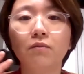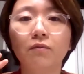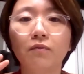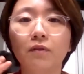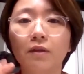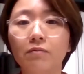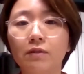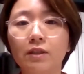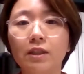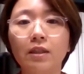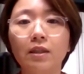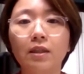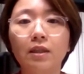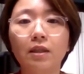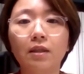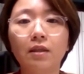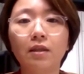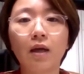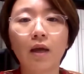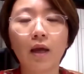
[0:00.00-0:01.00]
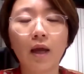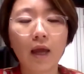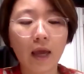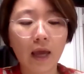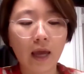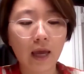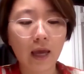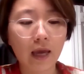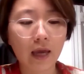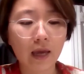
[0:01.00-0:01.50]
15,
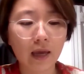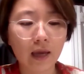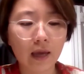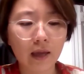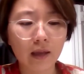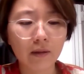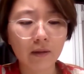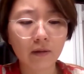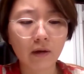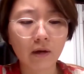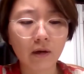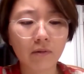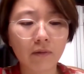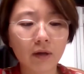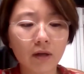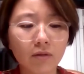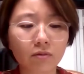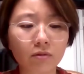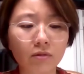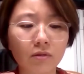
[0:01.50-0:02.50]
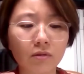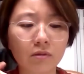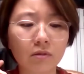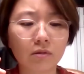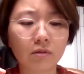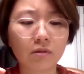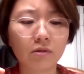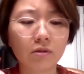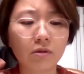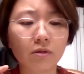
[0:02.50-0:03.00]
and around
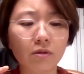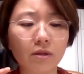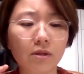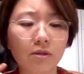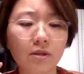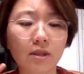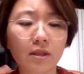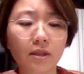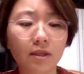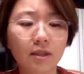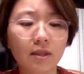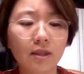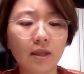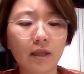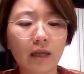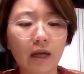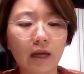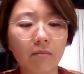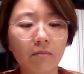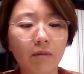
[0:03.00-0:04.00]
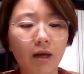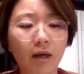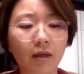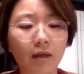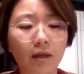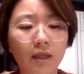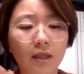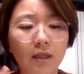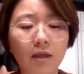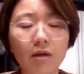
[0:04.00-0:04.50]
2016, I met
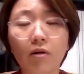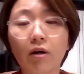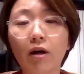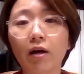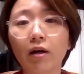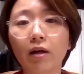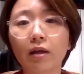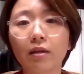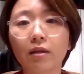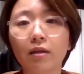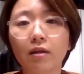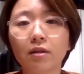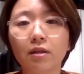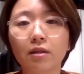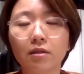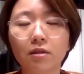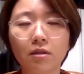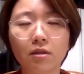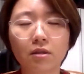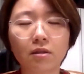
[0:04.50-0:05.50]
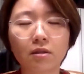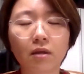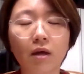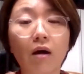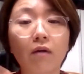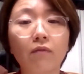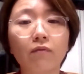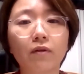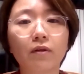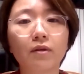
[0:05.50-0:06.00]
Hihwa in the teachers
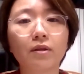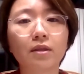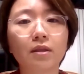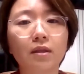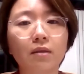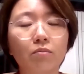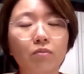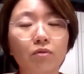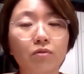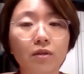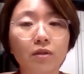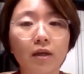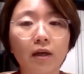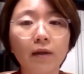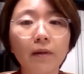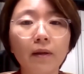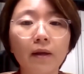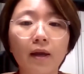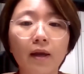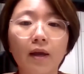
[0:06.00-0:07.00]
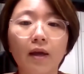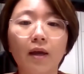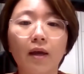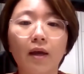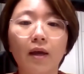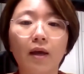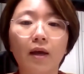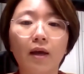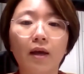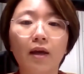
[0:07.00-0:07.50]
conference in Busan.
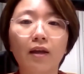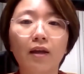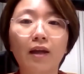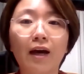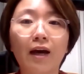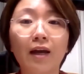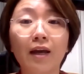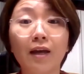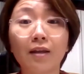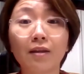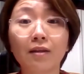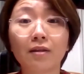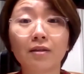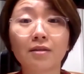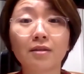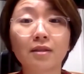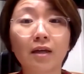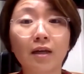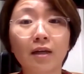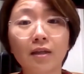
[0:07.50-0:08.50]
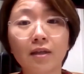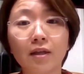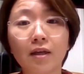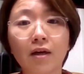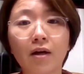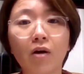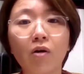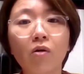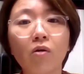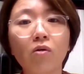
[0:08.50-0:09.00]
And I had this
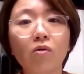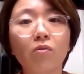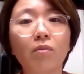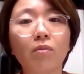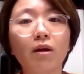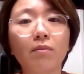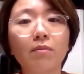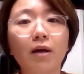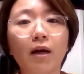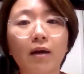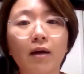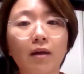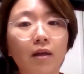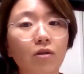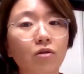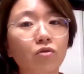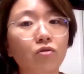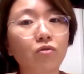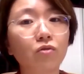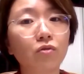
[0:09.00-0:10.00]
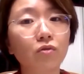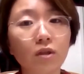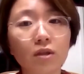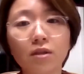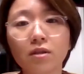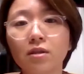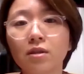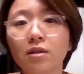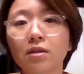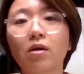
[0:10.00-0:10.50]
idea, maybe I can do
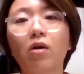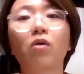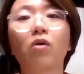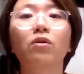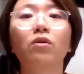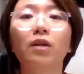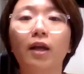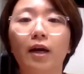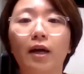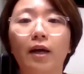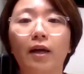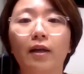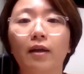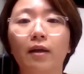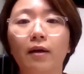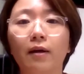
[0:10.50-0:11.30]
this online.